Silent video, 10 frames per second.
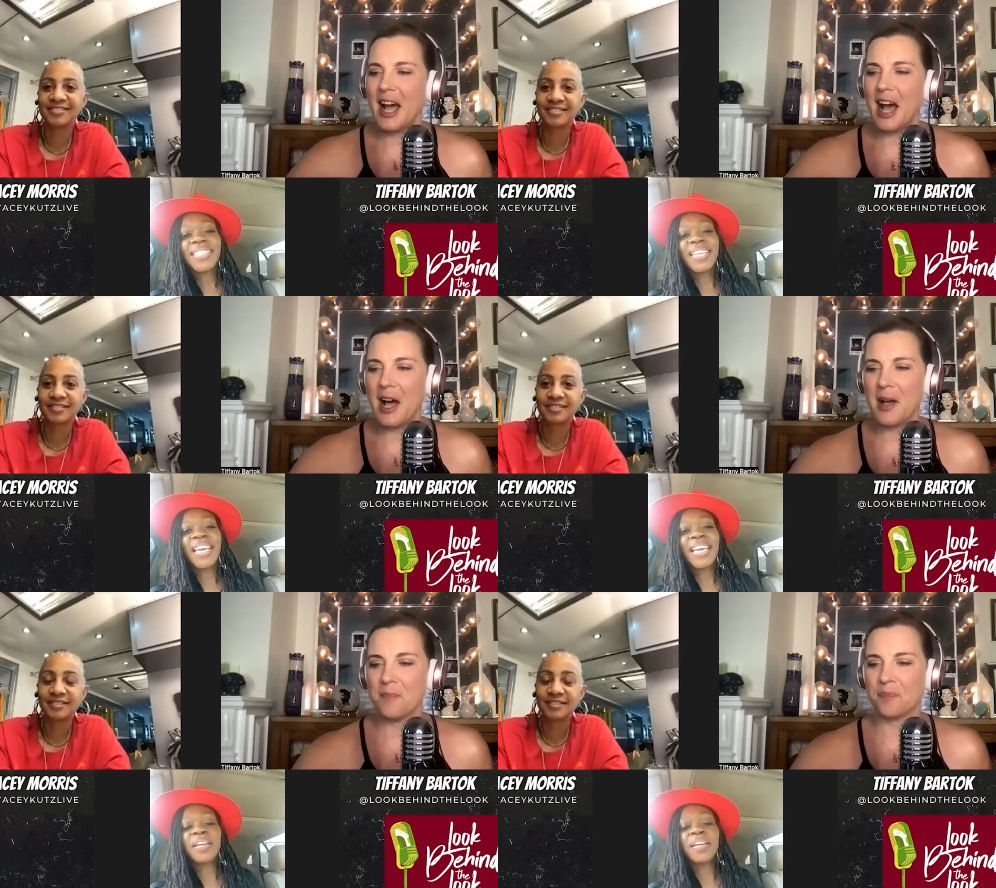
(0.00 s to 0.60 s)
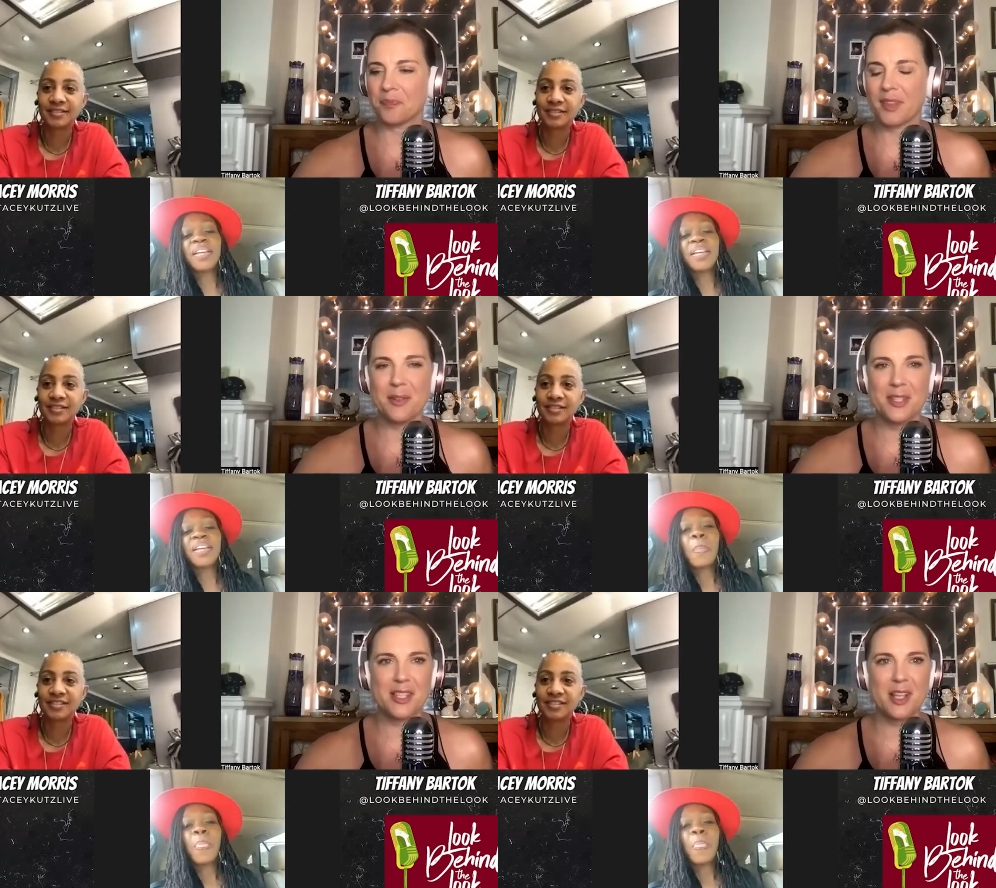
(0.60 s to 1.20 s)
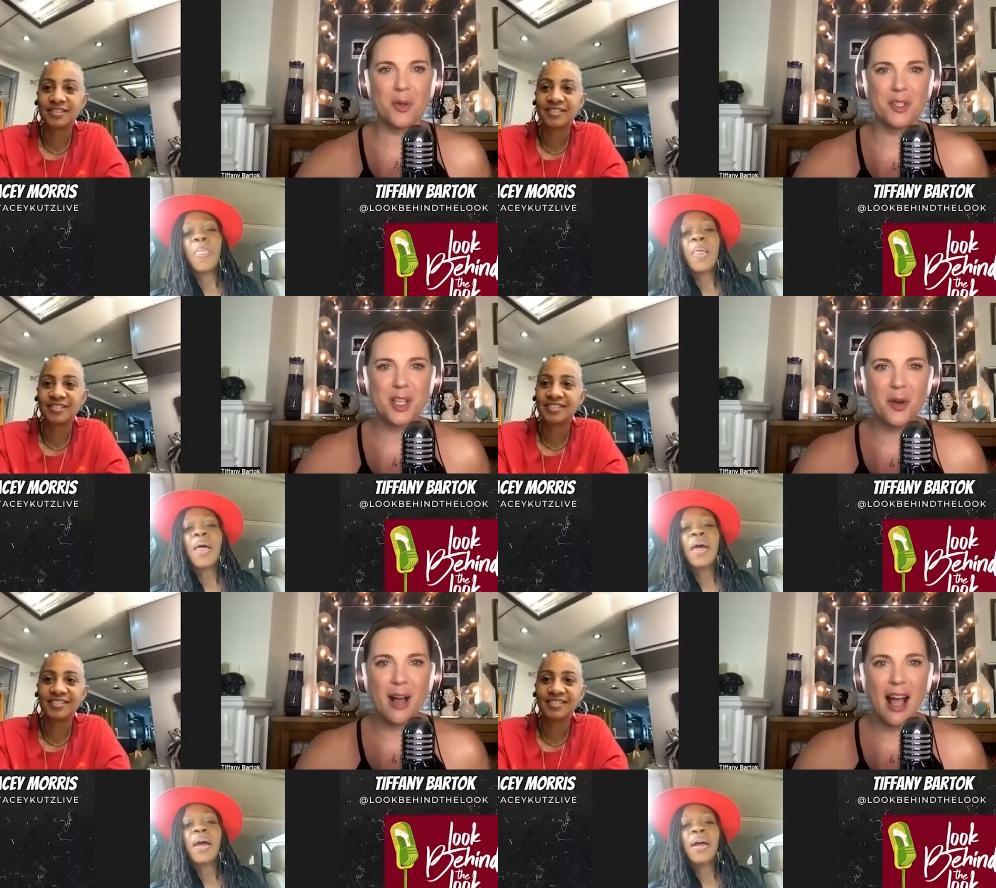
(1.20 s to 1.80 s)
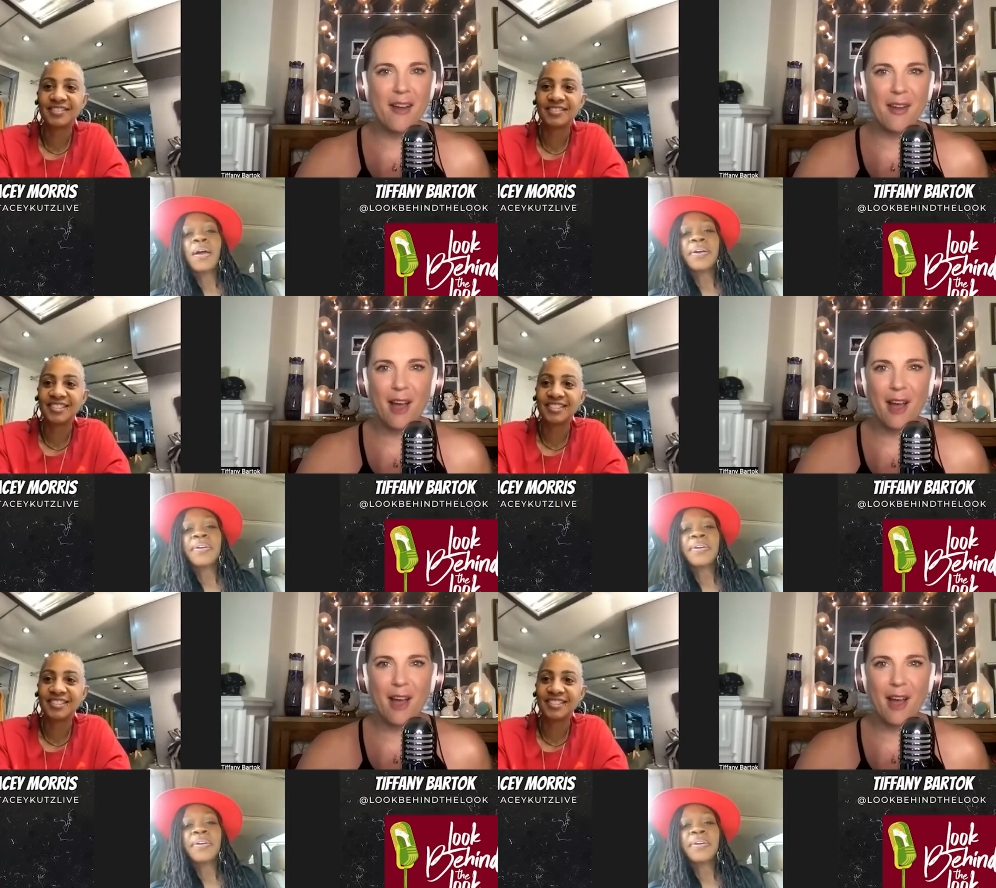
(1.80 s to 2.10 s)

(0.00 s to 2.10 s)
Speaker 1: Um it was so so yeah.